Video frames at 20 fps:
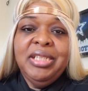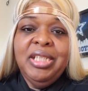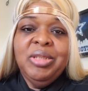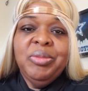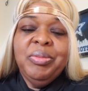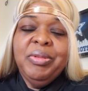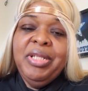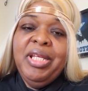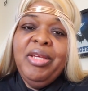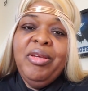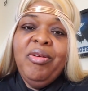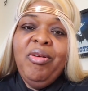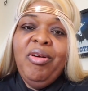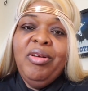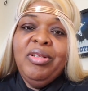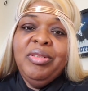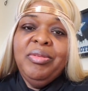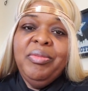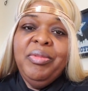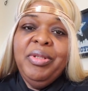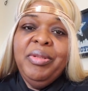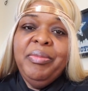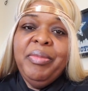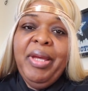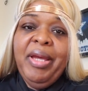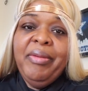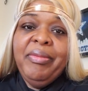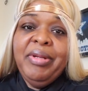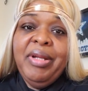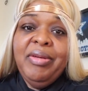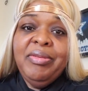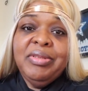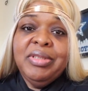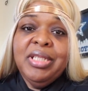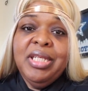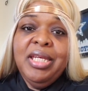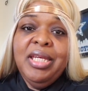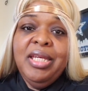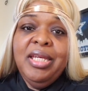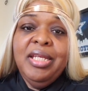That's what they called them back when I was
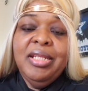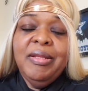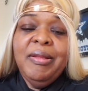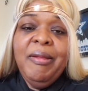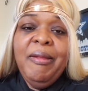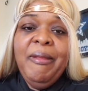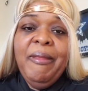a kid.